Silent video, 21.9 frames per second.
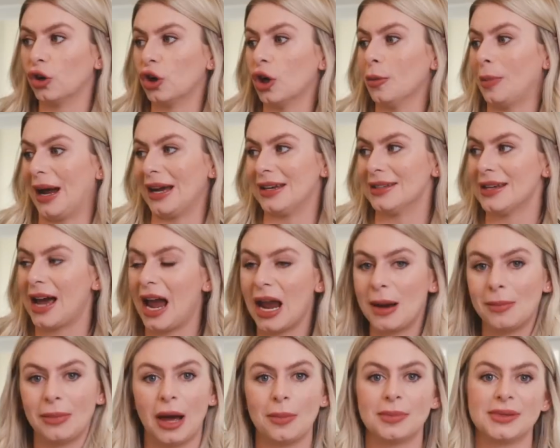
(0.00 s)
phone up, I
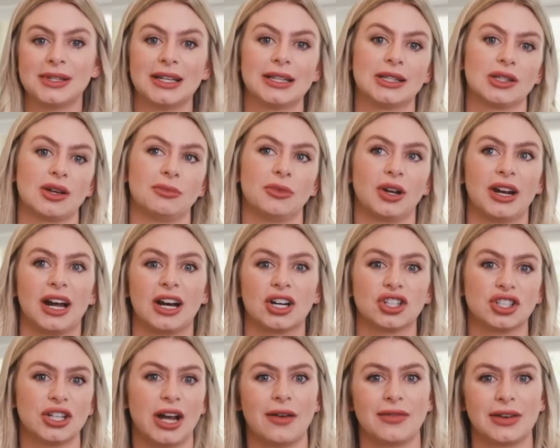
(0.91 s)
time lapse it, so I'm not
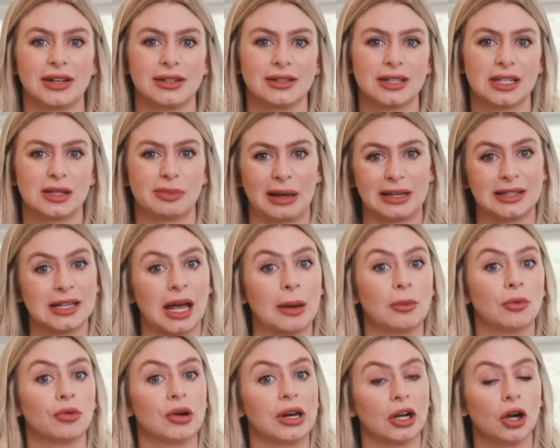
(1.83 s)
actually having to spend
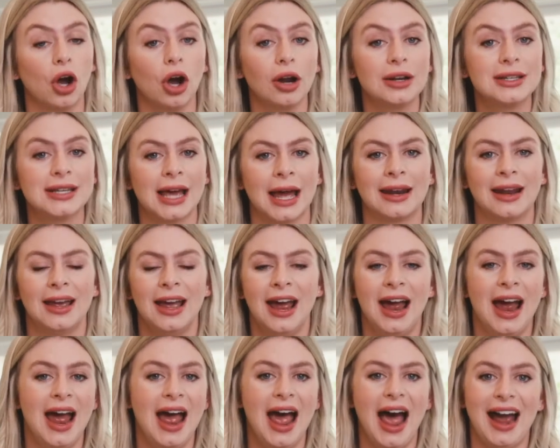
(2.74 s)
time creating content.
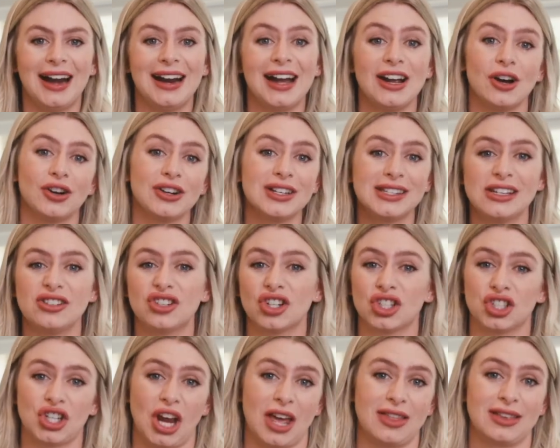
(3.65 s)
And I honestly
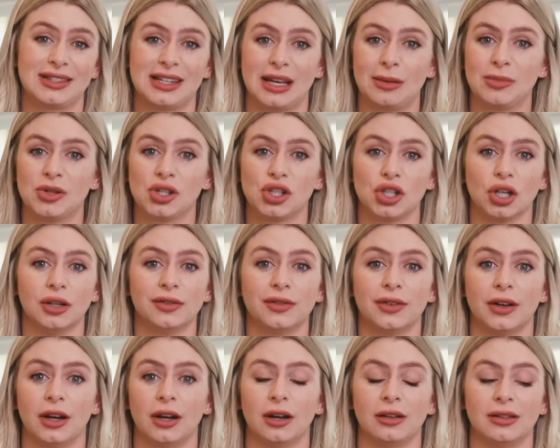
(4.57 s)
just share the same
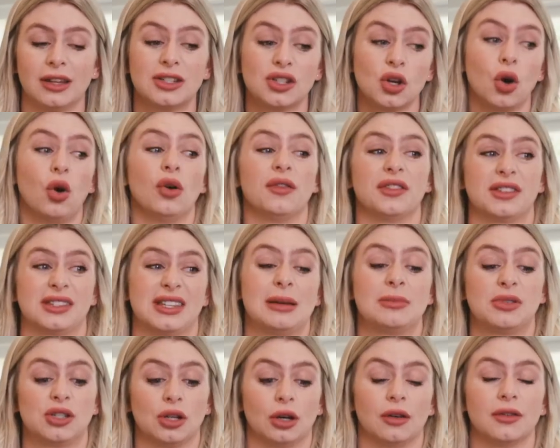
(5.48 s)
stuff,
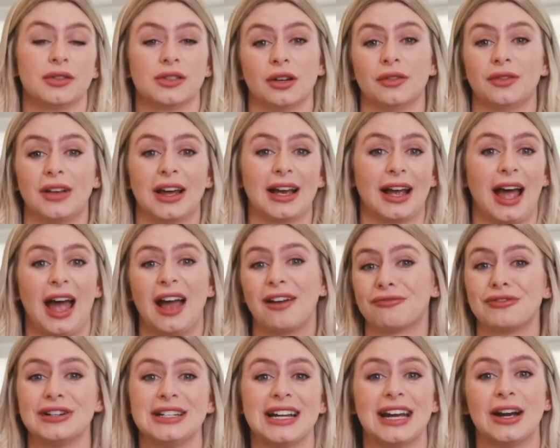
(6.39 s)
same sort of stuff like
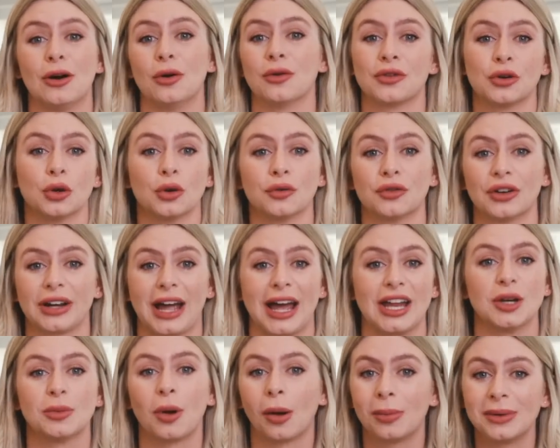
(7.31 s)
every day over and over
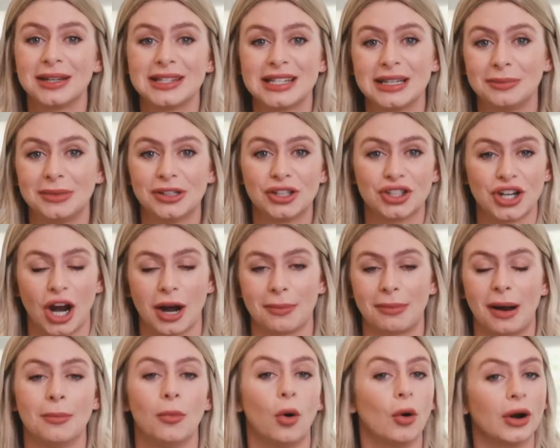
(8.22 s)
again. You probably see me
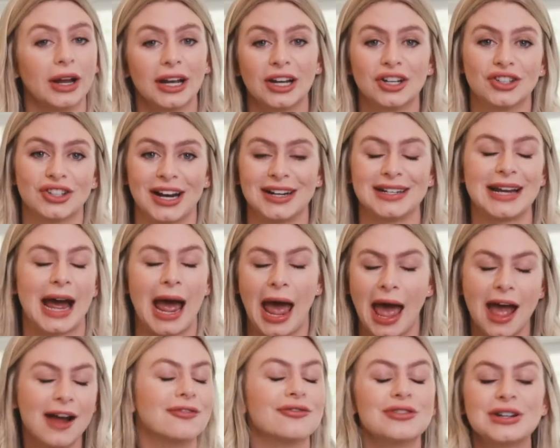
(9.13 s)
sharing my morning
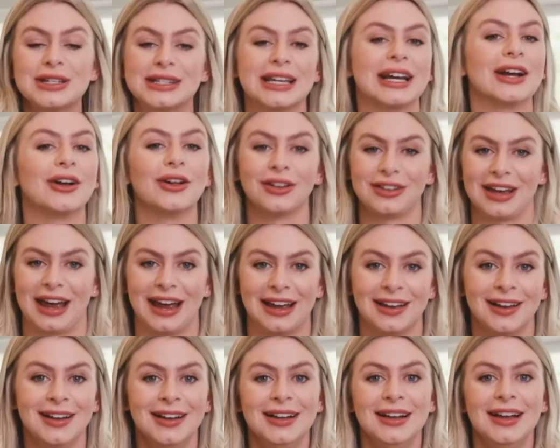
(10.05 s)
agenda every single
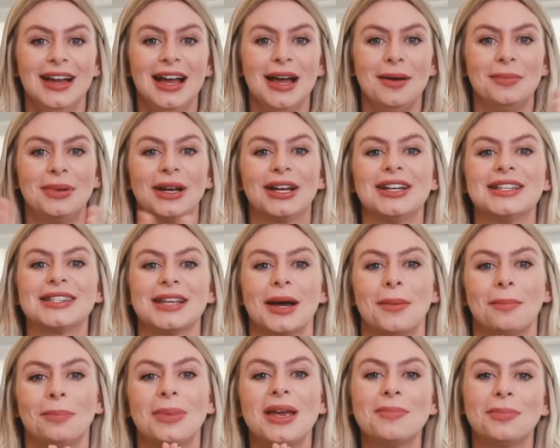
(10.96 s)
day
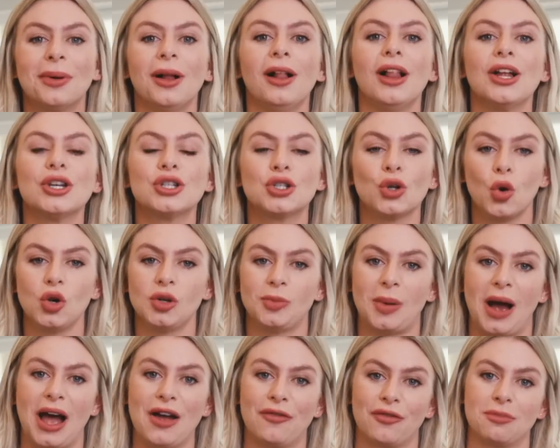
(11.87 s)
because people
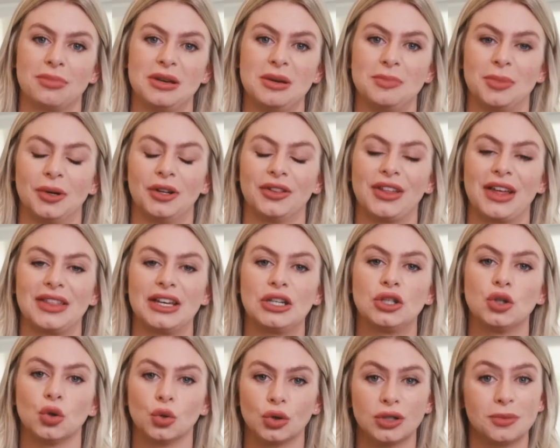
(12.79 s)
don't buy from people that
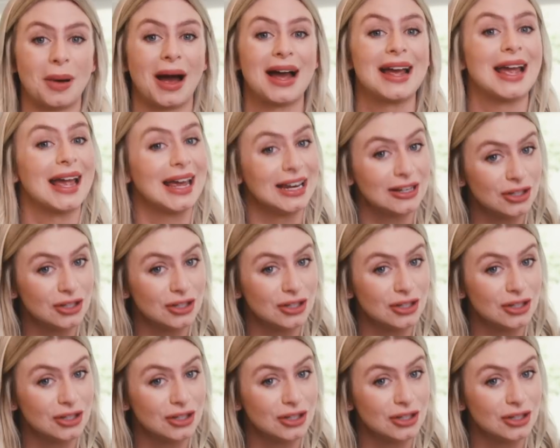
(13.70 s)
they don't buy